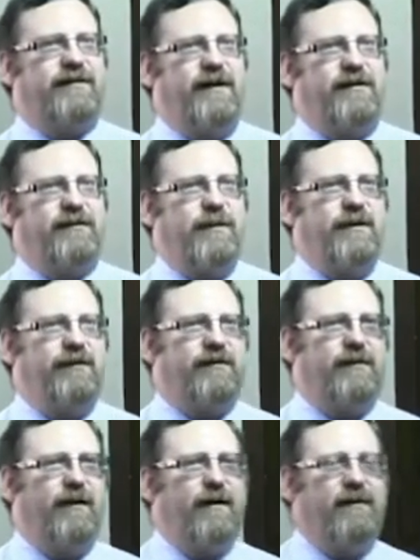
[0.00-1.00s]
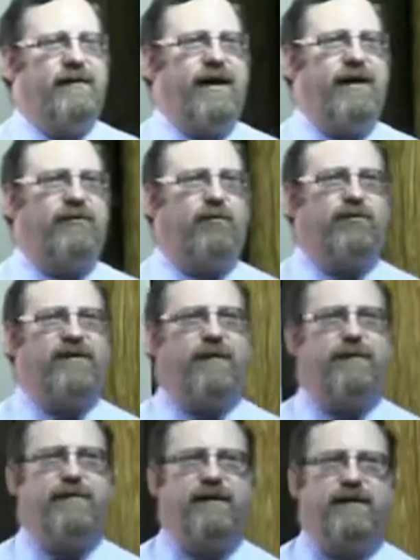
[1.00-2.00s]
assessments, that's
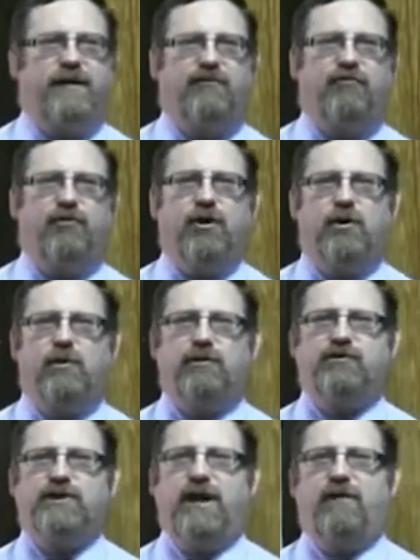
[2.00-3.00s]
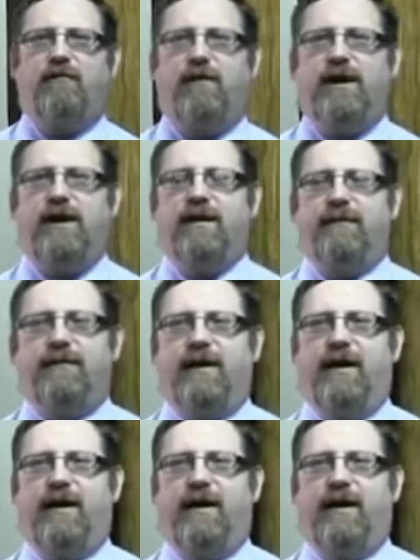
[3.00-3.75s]
something that you will generally